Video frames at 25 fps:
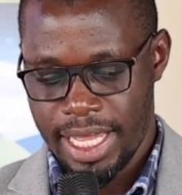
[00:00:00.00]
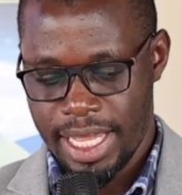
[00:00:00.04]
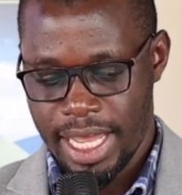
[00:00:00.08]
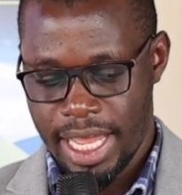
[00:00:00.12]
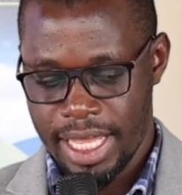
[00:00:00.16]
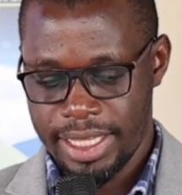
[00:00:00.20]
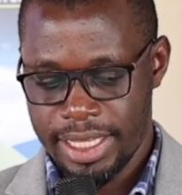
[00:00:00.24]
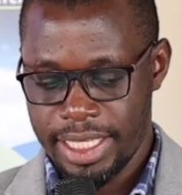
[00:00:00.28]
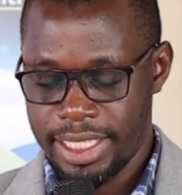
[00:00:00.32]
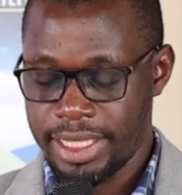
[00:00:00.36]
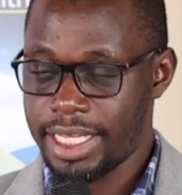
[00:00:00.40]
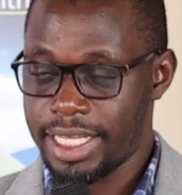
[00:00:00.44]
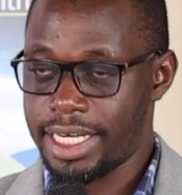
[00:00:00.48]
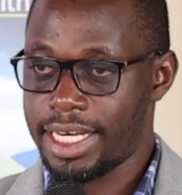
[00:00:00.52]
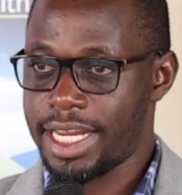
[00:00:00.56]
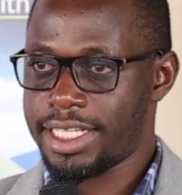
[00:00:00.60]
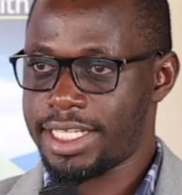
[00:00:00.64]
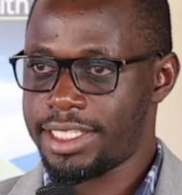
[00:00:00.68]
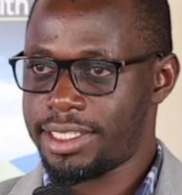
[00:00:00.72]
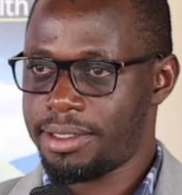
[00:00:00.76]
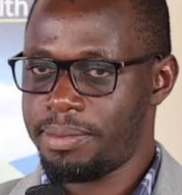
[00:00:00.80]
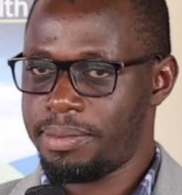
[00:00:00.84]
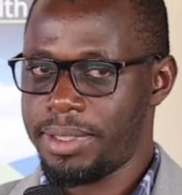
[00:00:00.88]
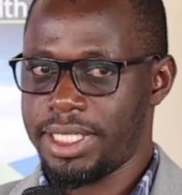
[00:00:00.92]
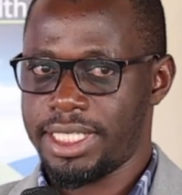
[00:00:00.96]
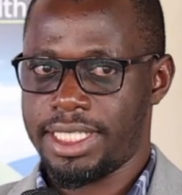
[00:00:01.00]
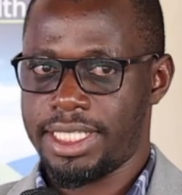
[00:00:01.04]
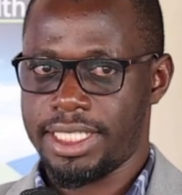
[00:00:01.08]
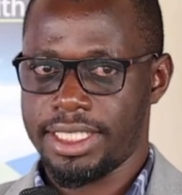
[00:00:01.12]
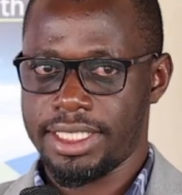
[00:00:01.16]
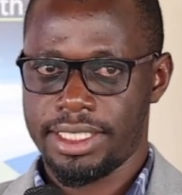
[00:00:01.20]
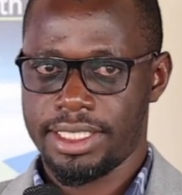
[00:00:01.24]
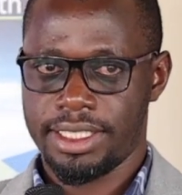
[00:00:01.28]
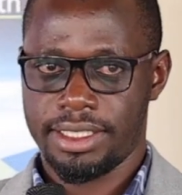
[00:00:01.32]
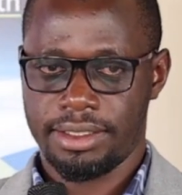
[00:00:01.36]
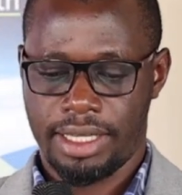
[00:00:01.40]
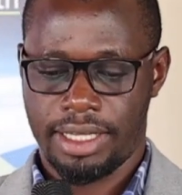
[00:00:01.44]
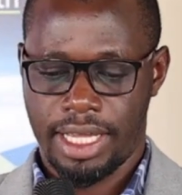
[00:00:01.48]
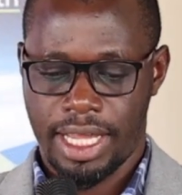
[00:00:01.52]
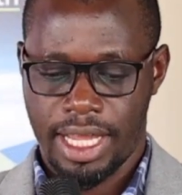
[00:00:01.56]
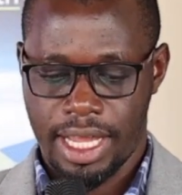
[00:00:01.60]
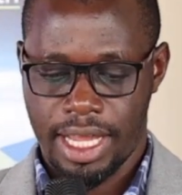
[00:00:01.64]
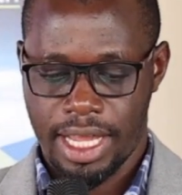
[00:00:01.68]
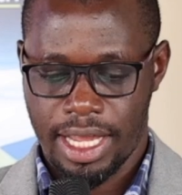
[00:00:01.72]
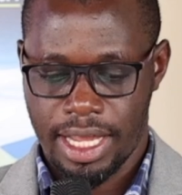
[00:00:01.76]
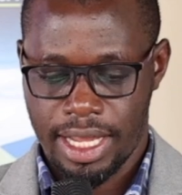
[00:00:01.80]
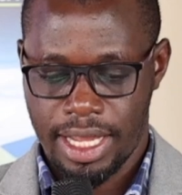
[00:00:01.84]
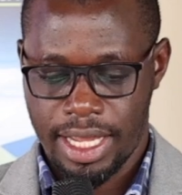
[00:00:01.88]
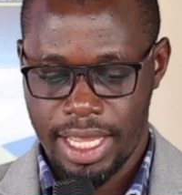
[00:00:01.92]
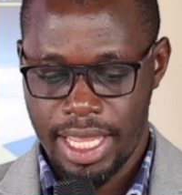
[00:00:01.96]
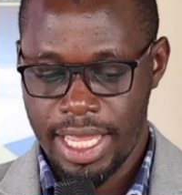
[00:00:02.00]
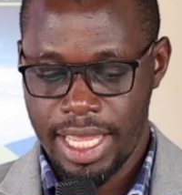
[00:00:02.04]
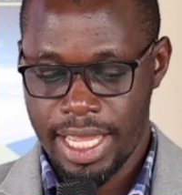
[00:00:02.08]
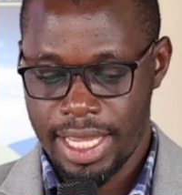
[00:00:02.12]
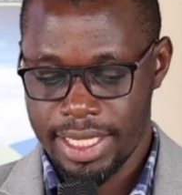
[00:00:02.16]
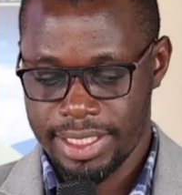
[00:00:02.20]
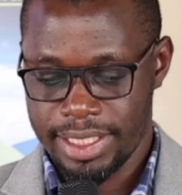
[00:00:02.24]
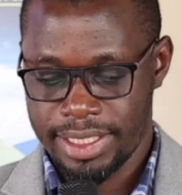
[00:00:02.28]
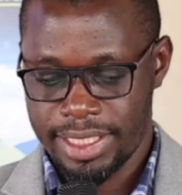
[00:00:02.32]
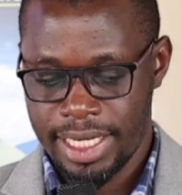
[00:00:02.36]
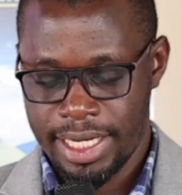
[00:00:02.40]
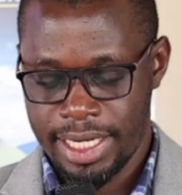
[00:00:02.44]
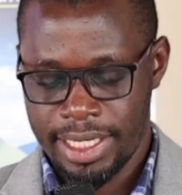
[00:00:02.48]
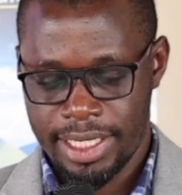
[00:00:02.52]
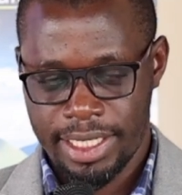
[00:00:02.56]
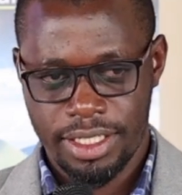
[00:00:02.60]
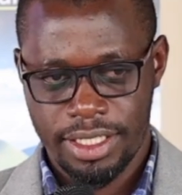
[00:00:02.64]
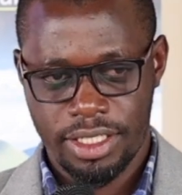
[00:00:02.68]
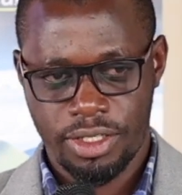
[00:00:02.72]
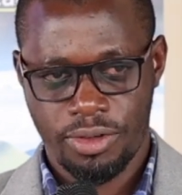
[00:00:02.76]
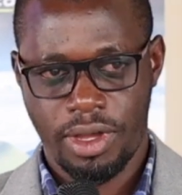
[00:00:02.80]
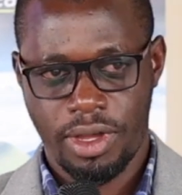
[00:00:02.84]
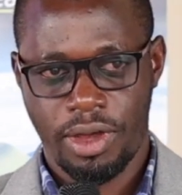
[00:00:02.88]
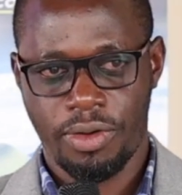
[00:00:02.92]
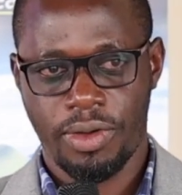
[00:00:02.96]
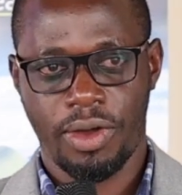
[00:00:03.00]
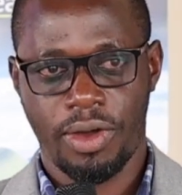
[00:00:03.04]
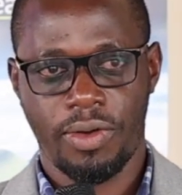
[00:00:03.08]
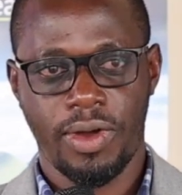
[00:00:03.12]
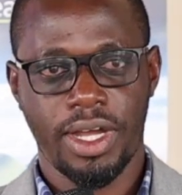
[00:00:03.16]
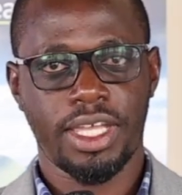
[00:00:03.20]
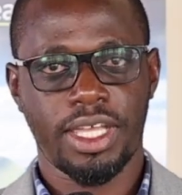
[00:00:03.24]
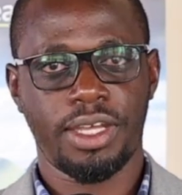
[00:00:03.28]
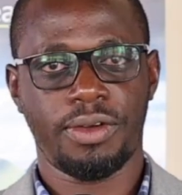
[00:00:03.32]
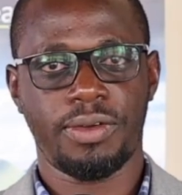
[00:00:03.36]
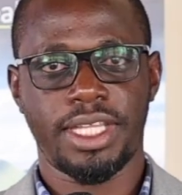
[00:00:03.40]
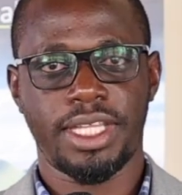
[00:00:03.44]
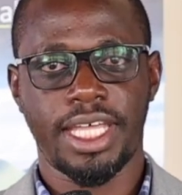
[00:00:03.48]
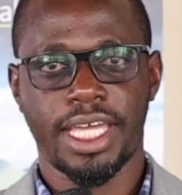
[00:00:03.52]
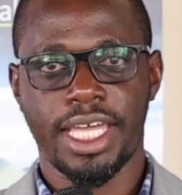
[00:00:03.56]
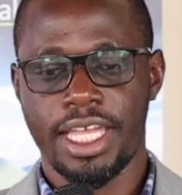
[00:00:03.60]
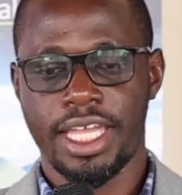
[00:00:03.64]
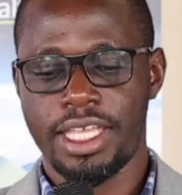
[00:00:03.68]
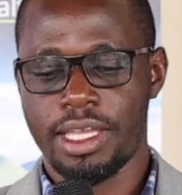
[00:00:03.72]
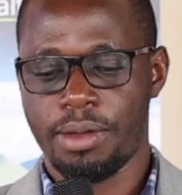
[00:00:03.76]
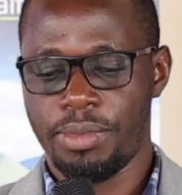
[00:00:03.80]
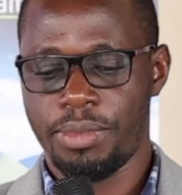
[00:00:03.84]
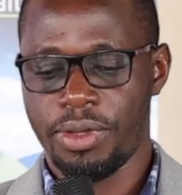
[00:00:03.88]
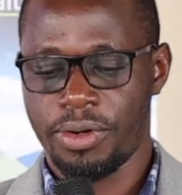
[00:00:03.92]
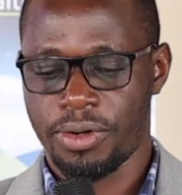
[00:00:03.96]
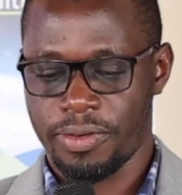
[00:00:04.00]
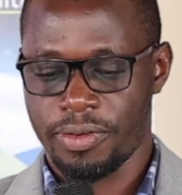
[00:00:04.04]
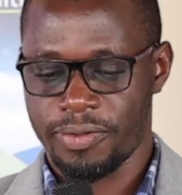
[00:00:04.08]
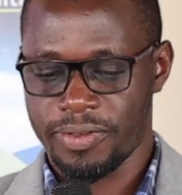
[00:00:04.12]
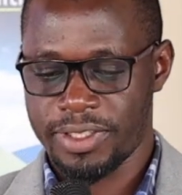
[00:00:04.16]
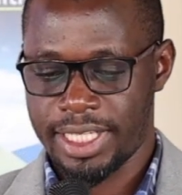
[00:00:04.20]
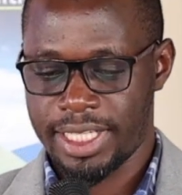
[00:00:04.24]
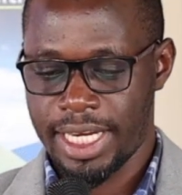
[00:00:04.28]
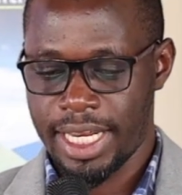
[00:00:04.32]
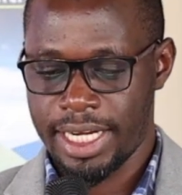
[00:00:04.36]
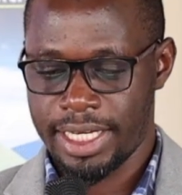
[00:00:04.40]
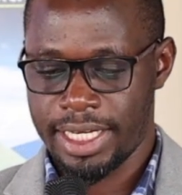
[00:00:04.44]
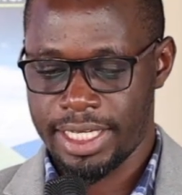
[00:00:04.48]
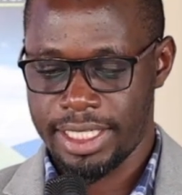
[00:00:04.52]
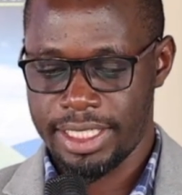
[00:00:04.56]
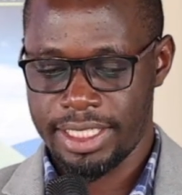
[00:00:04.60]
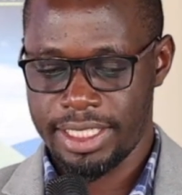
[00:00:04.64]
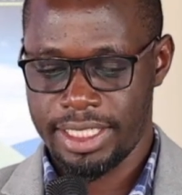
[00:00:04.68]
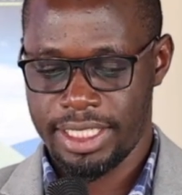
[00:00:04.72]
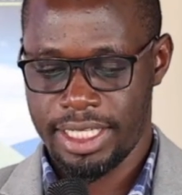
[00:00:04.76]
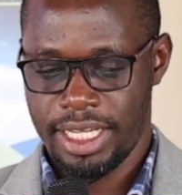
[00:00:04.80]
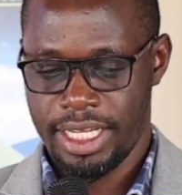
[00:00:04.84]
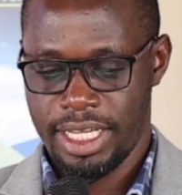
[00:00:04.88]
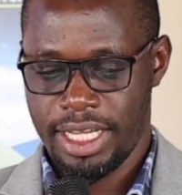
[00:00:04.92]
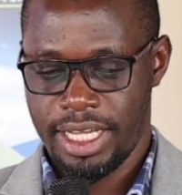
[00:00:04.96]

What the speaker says: And then the last bit is AI standards, where we are working with the Kenya Bureau of Standards